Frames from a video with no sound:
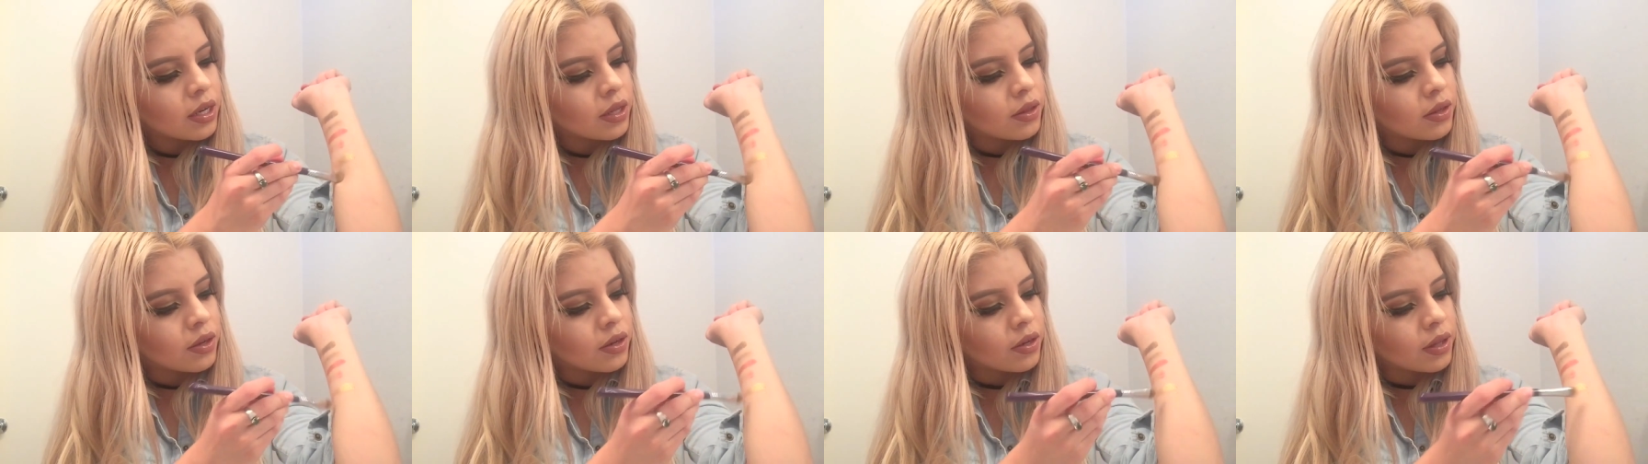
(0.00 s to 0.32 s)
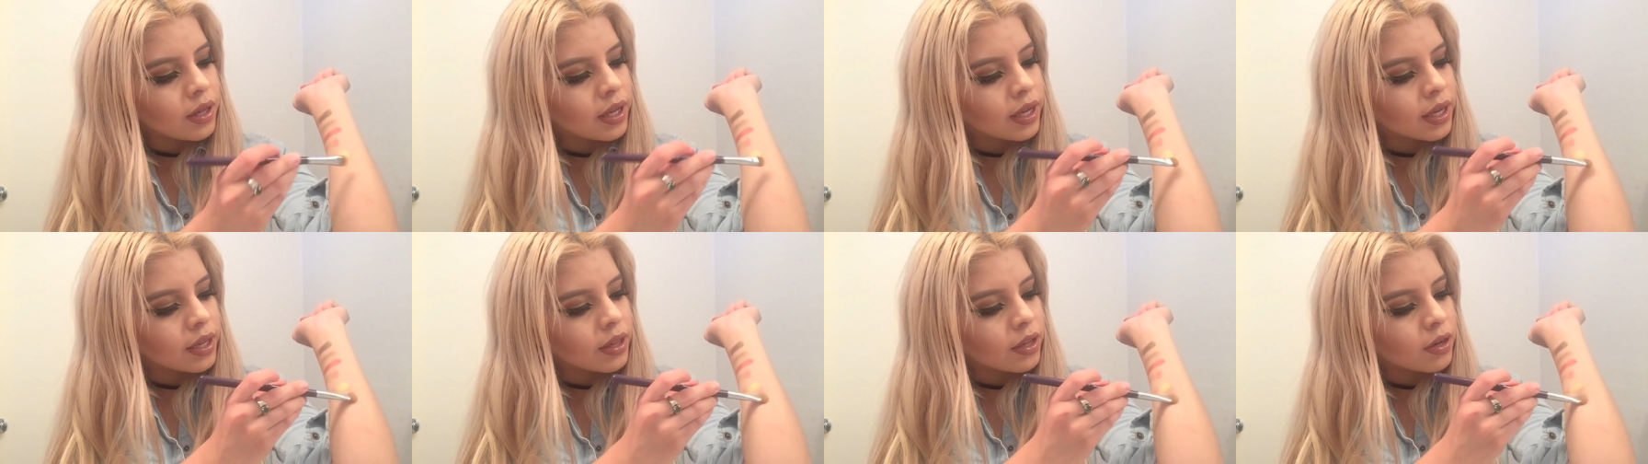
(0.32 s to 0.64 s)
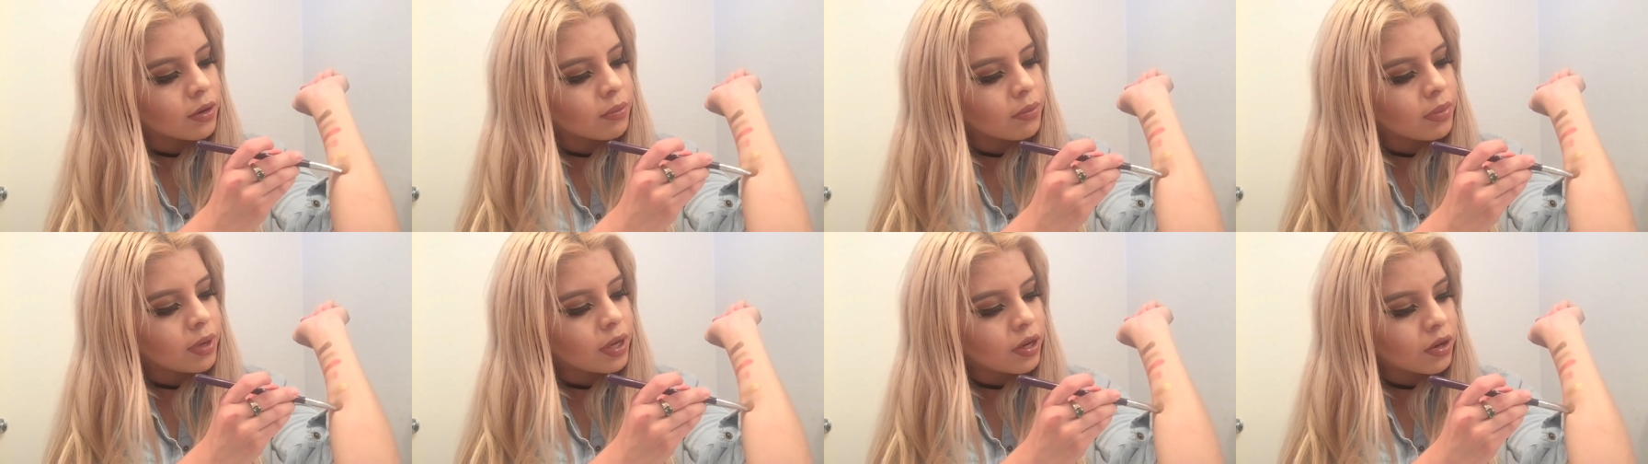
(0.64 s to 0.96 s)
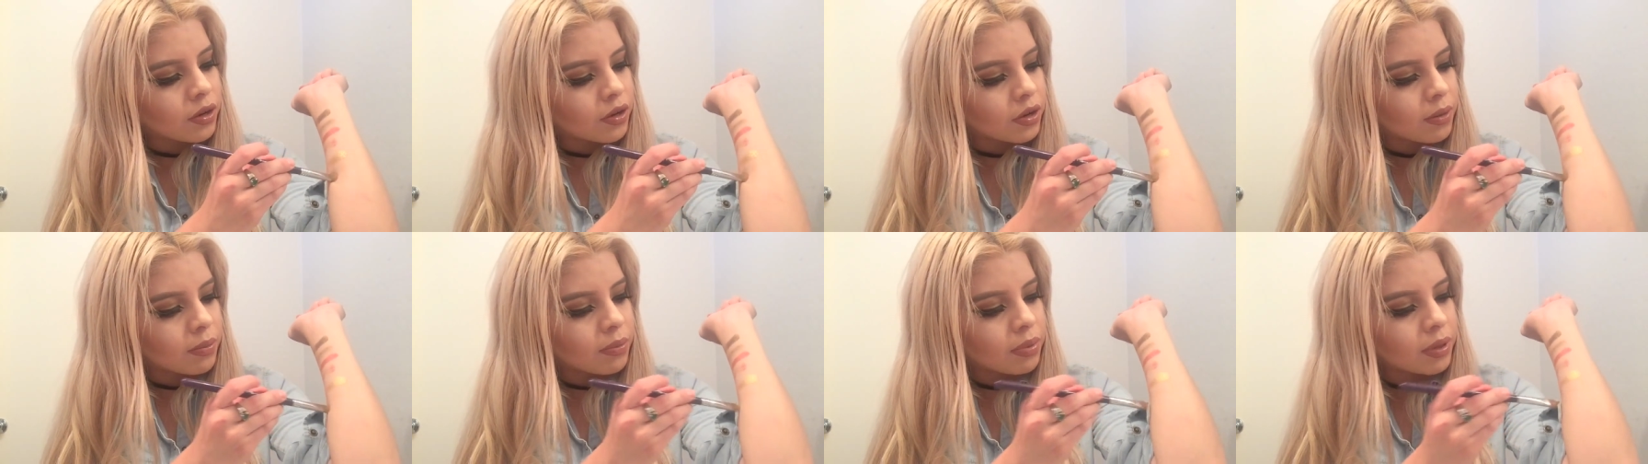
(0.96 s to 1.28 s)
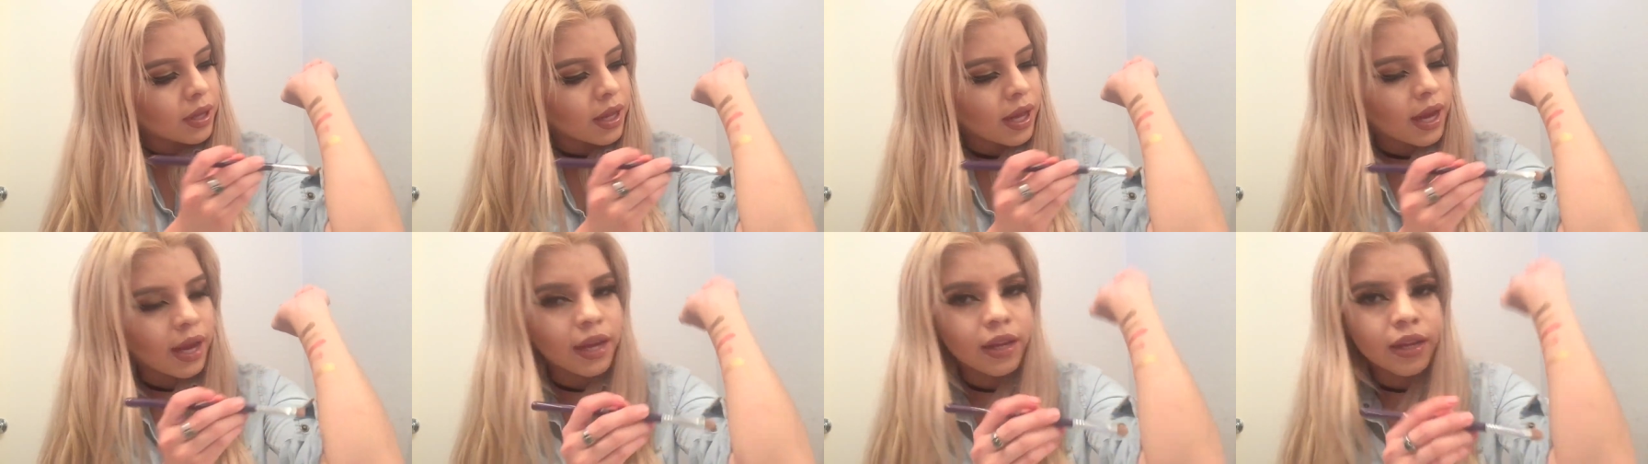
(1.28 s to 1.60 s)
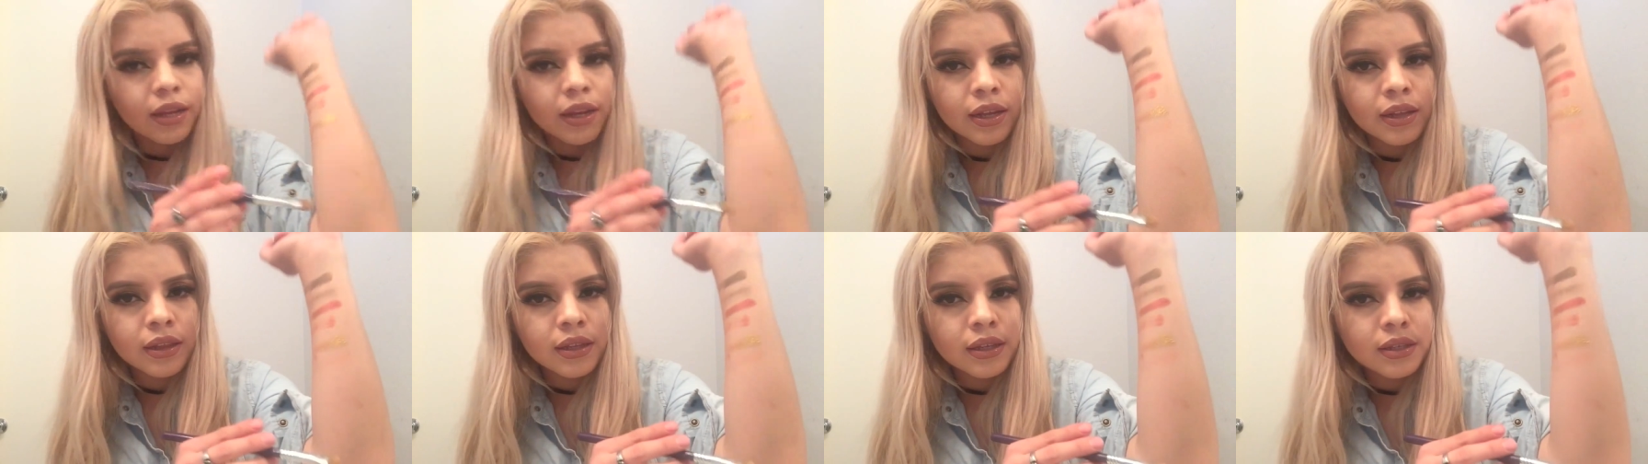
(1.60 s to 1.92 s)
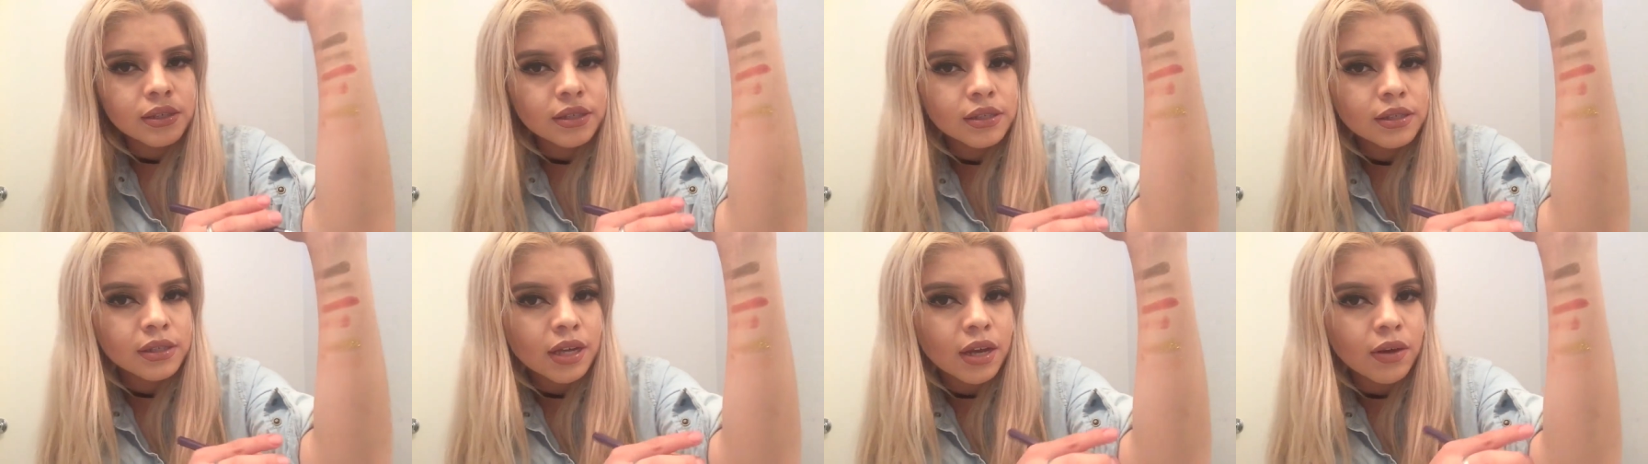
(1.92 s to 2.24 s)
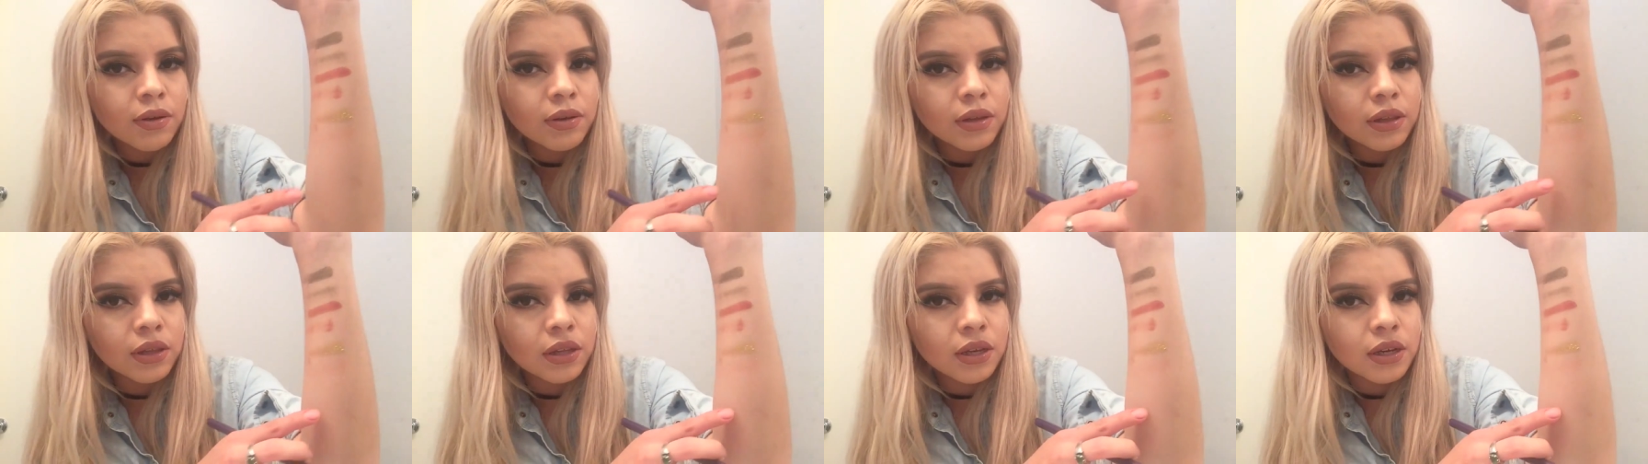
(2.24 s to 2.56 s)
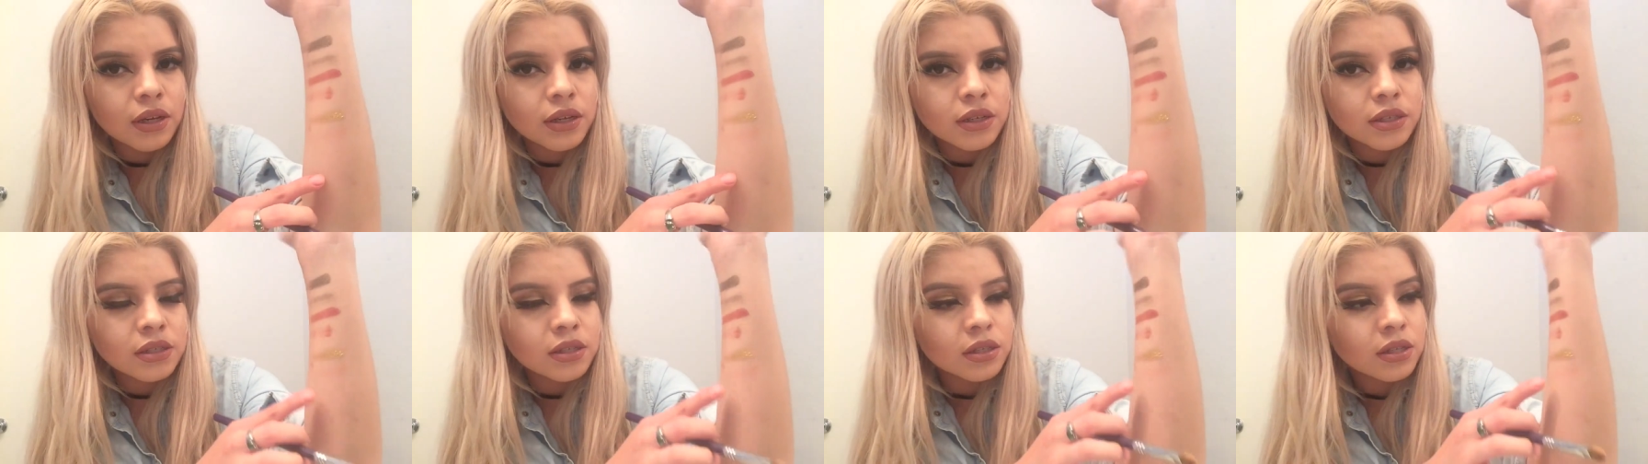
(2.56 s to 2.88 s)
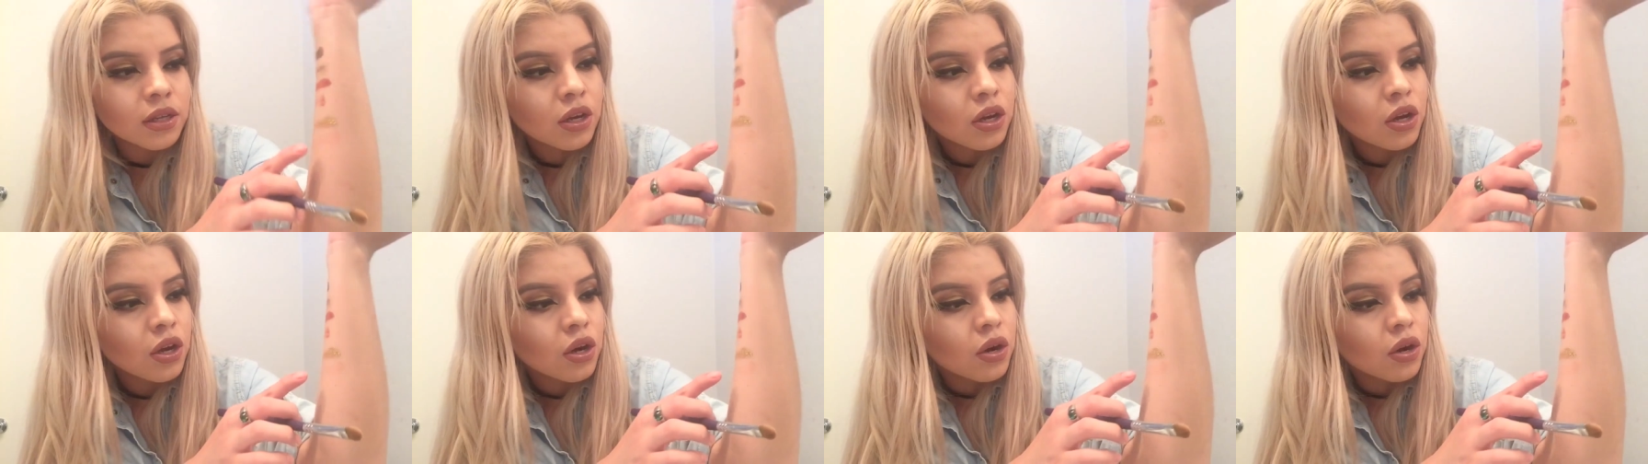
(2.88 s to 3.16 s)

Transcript: they're better applied. And this is how it looks.